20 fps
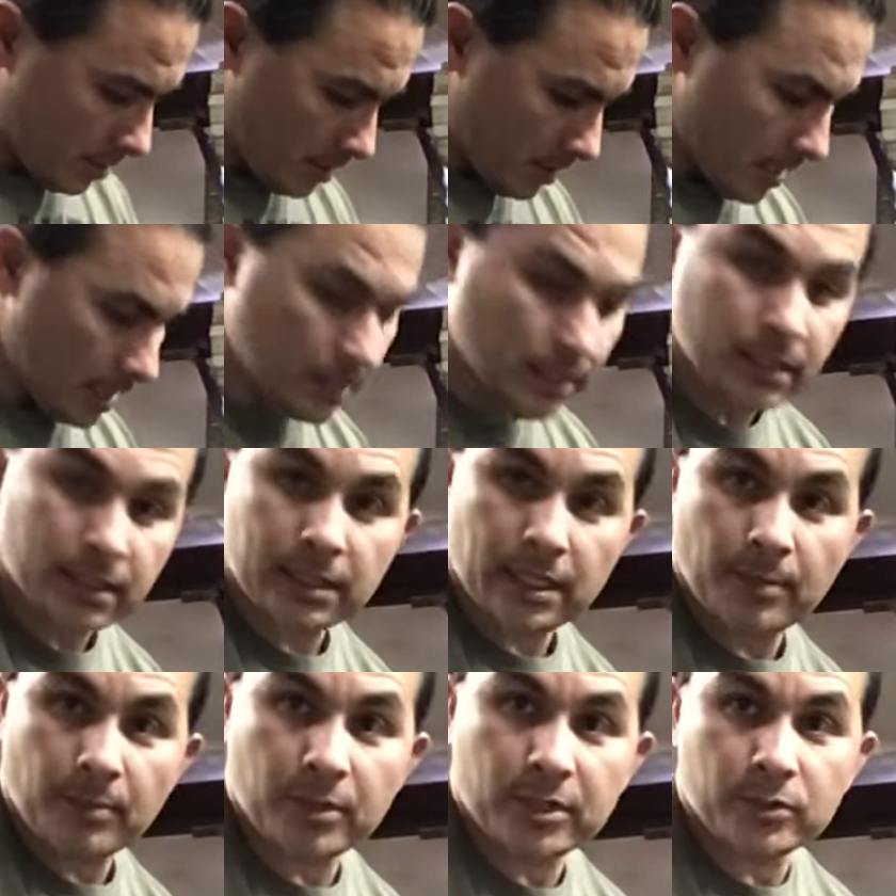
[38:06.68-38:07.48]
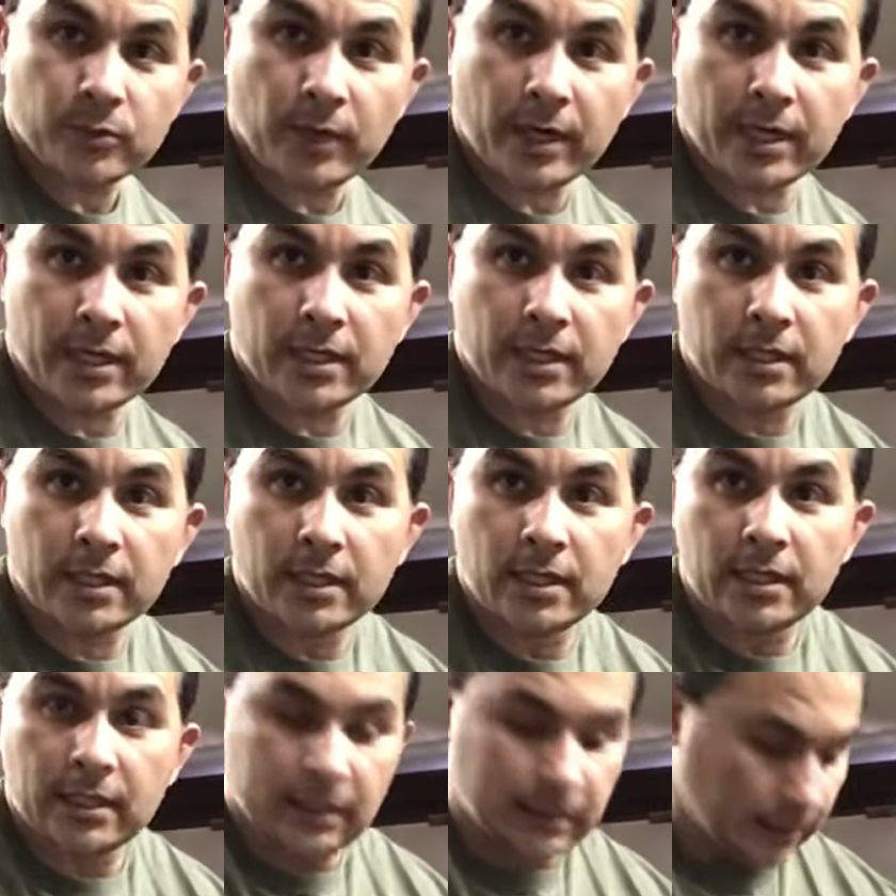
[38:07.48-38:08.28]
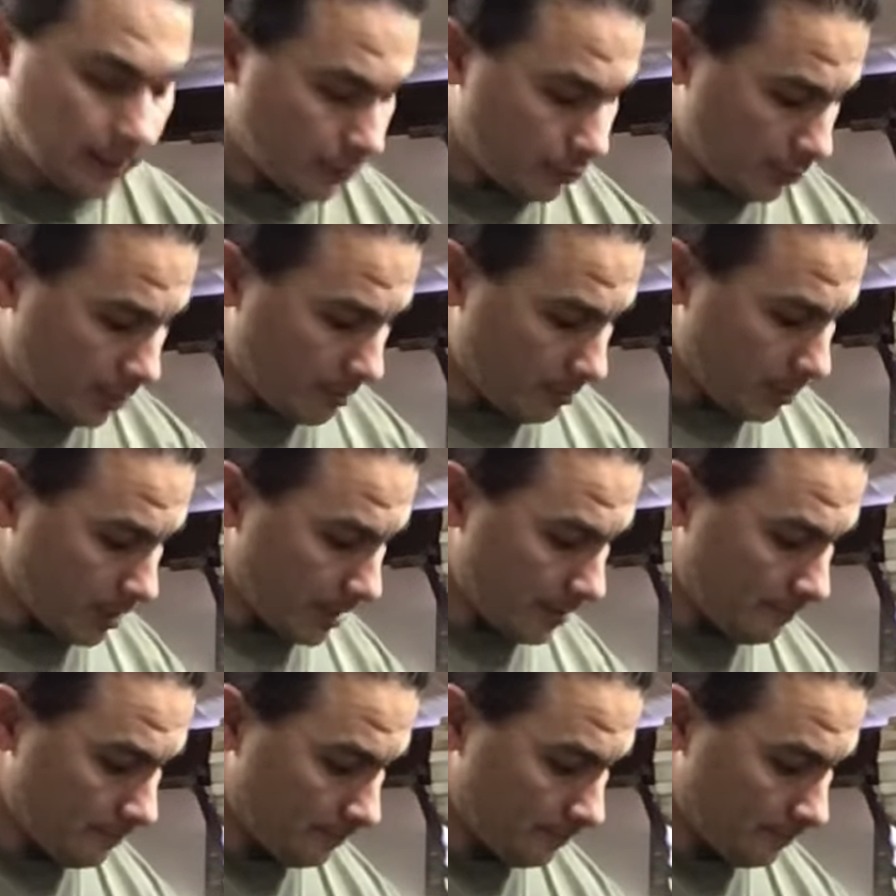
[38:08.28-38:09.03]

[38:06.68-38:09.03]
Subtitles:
That's the simplest way to set your end plate.